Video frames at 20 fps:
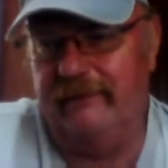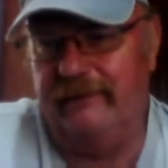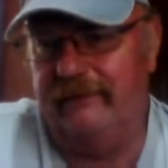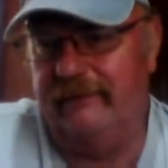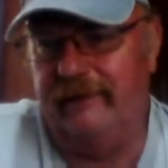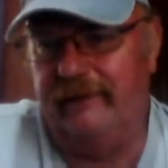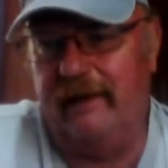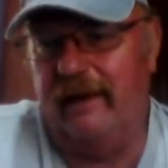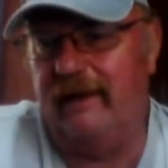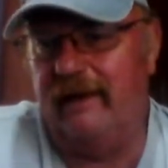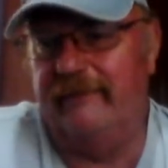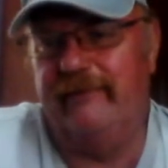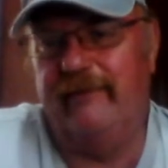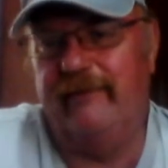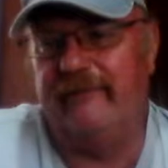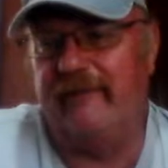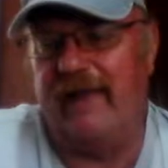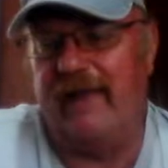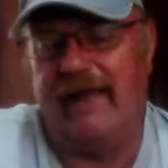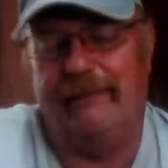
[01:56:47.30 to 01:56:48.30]
none of your
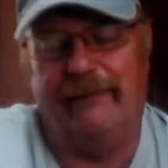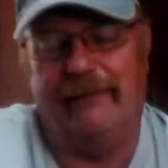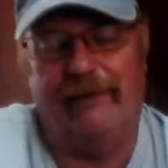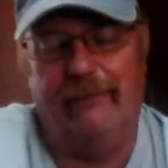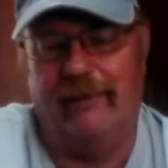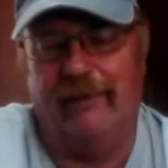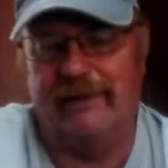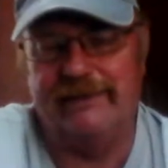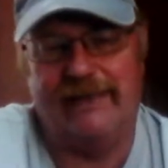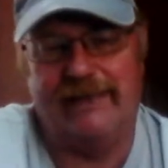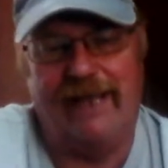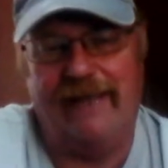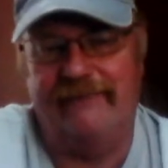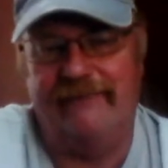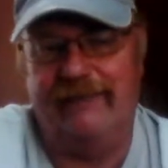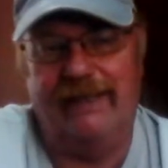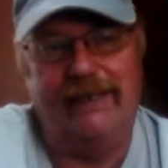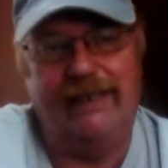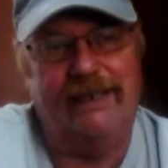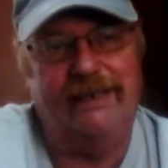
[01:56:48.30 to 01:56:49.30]
family wants to
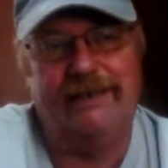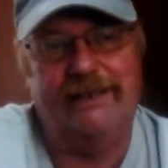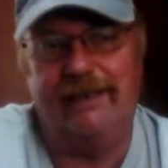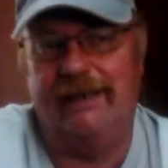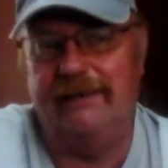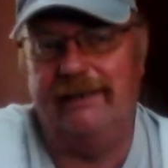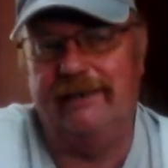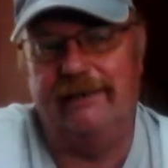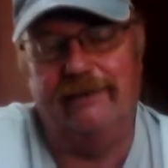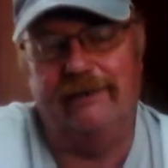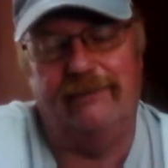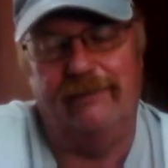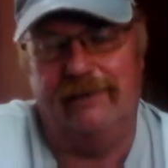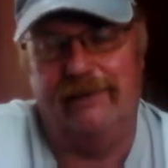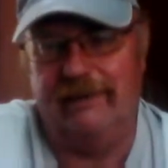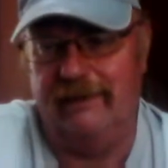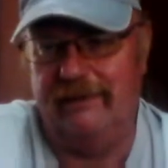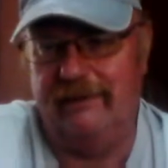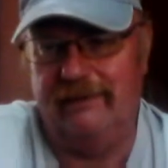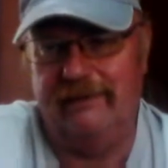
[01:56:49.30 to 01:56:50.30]
have anything to do
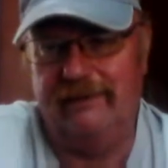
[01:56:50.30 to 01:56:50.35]
with it.